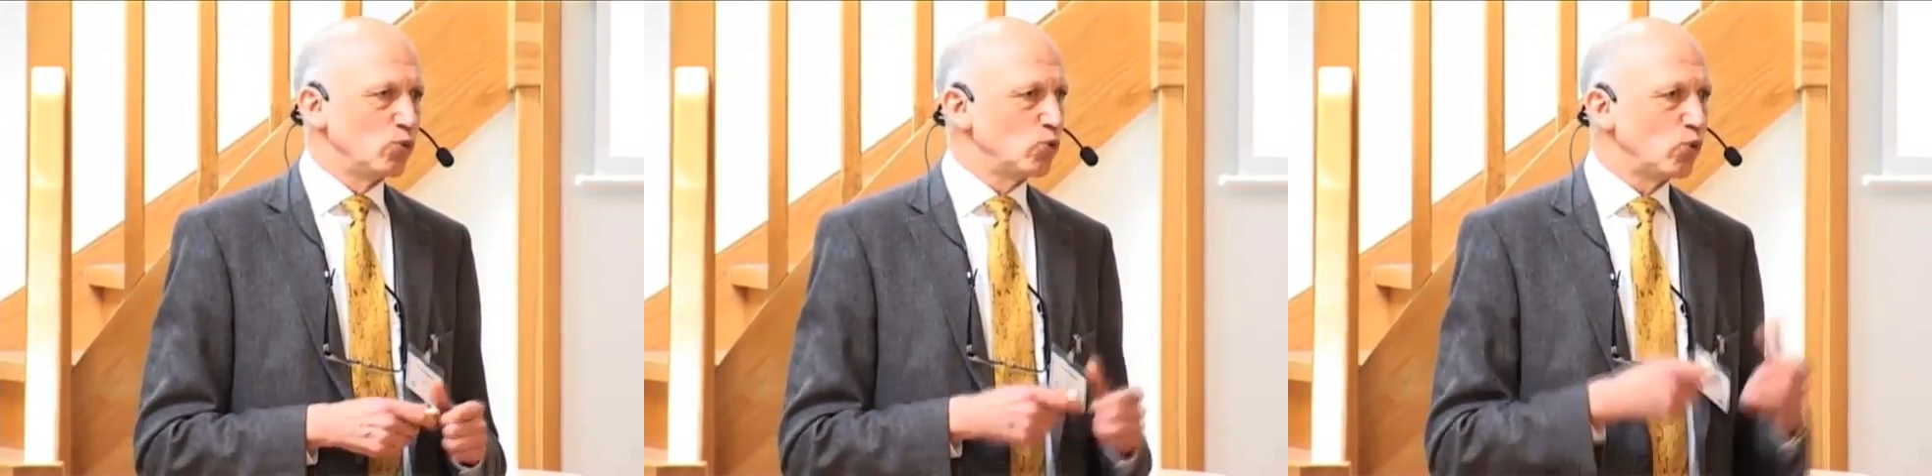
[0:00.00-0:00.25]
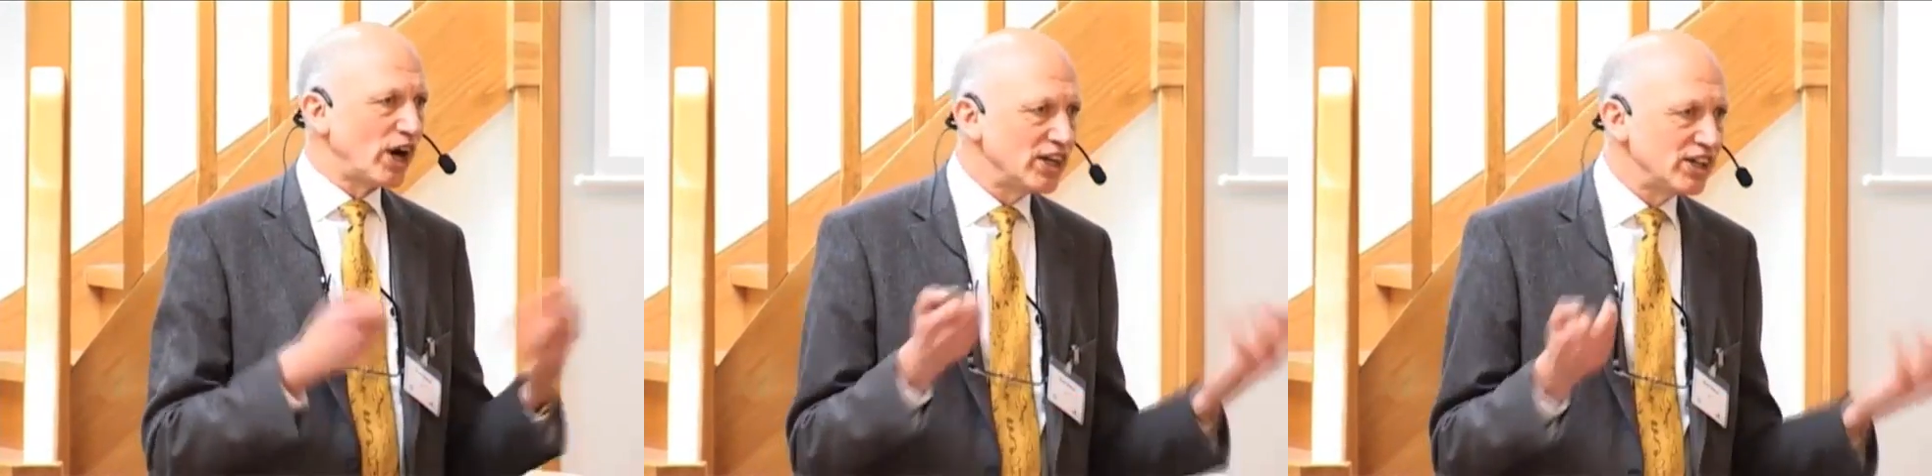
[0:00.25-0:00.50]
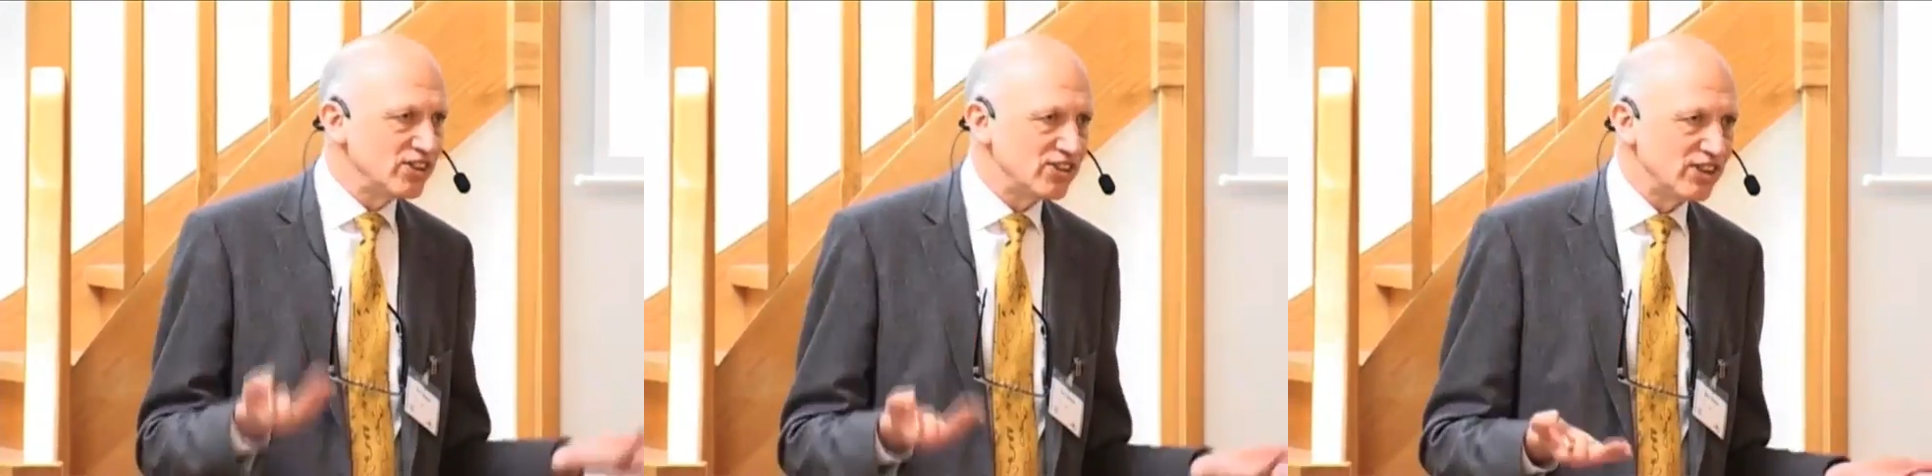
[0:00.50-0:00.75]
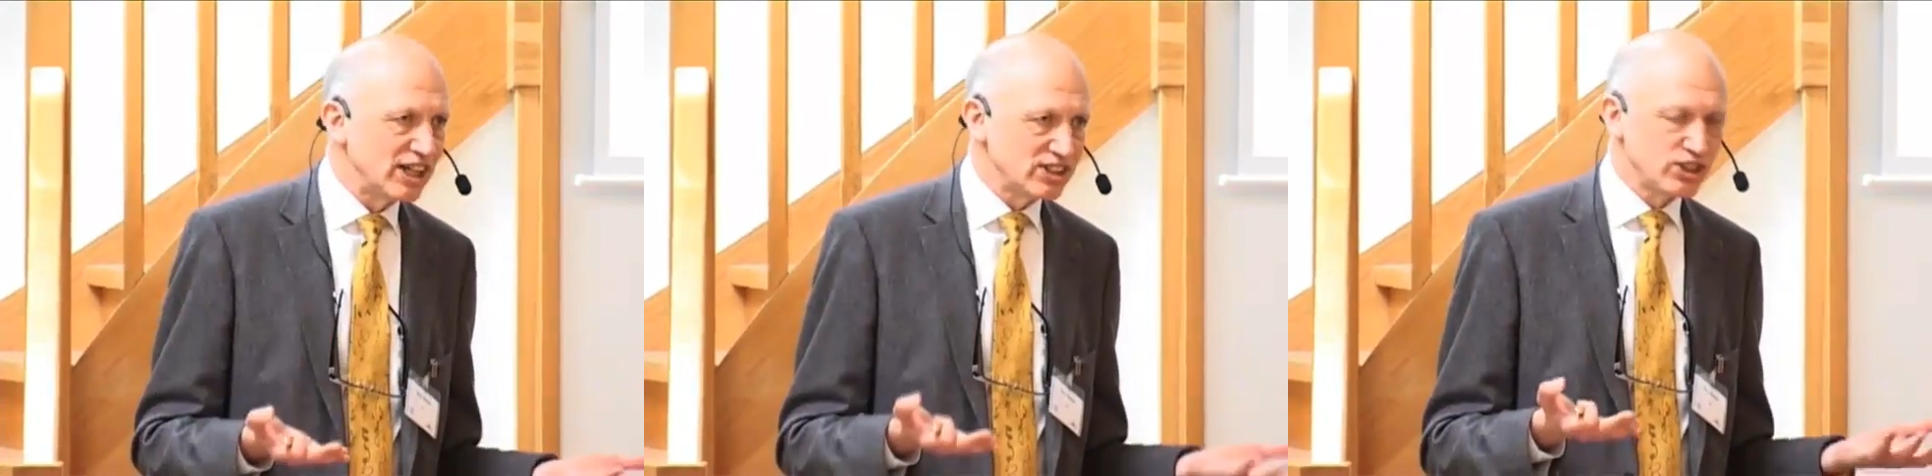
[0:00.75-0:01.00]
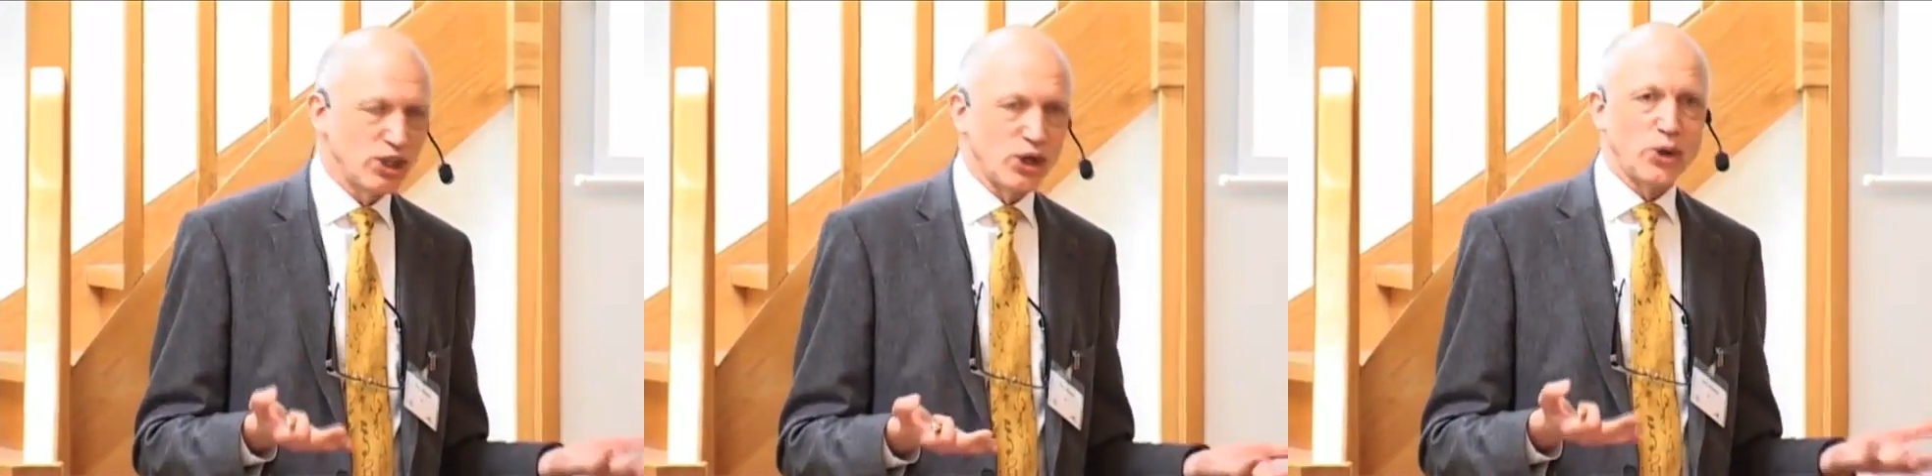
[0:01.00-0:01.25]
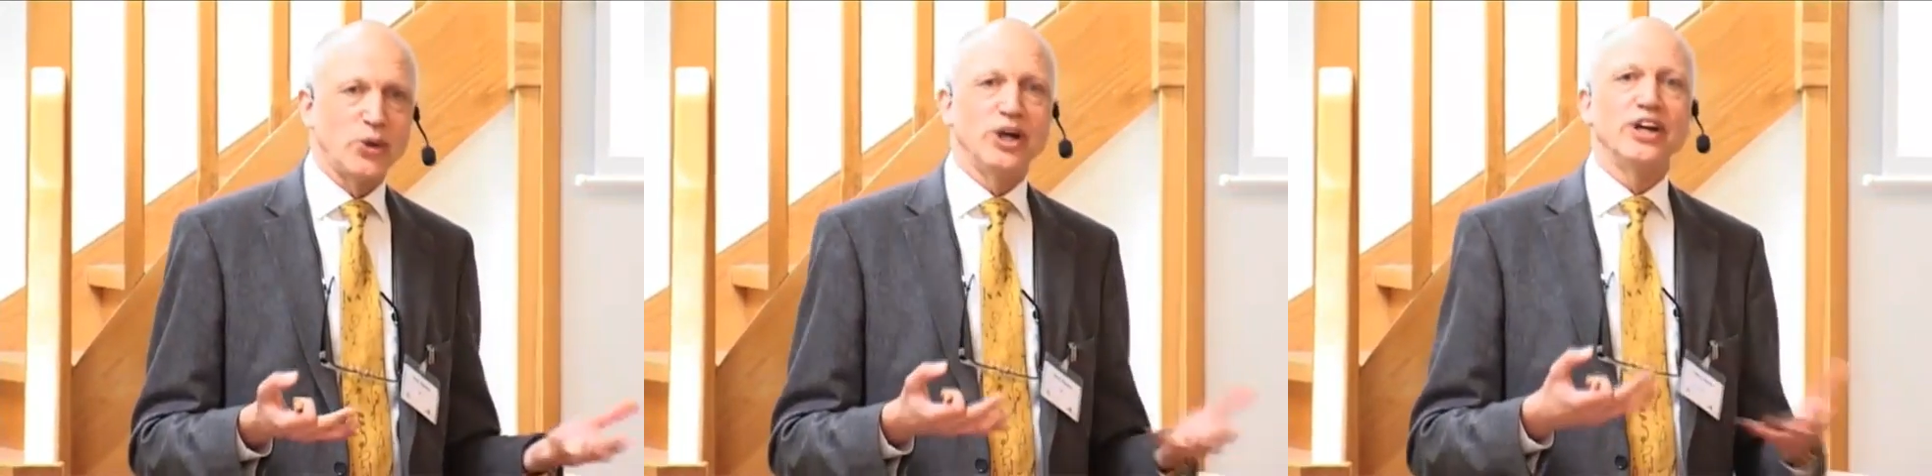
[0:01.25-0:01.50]
Why is that
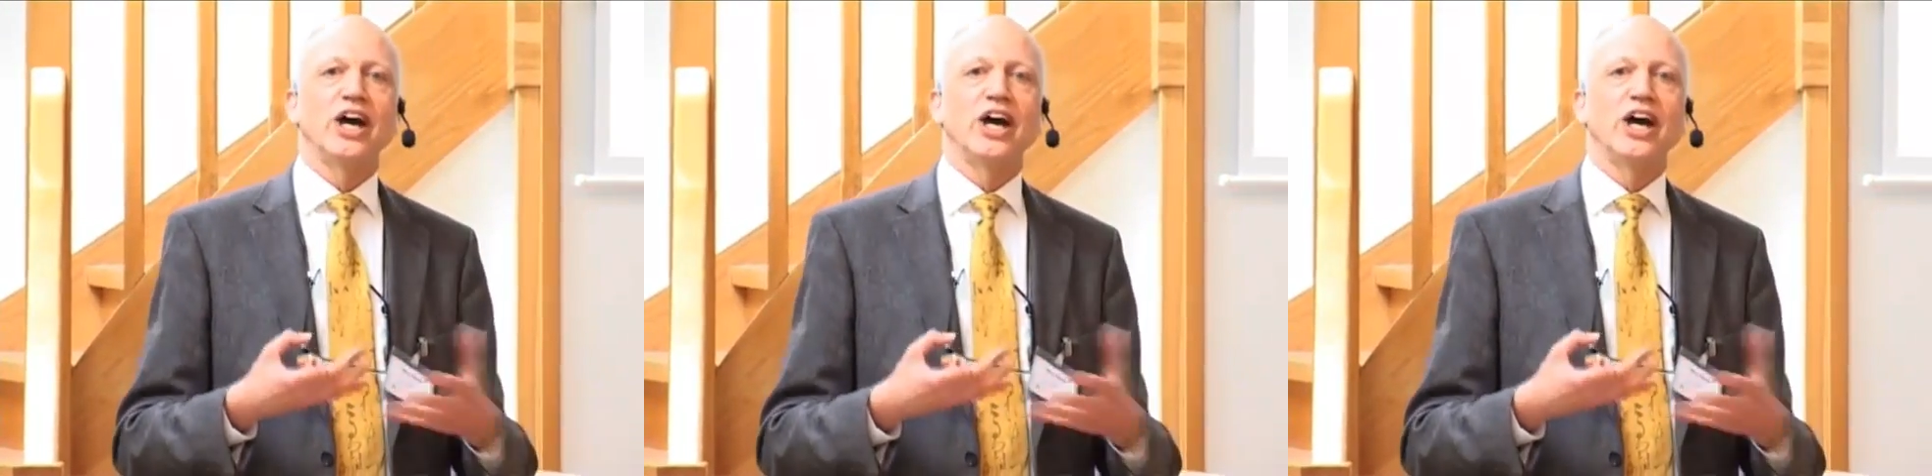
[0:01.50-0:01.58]
so,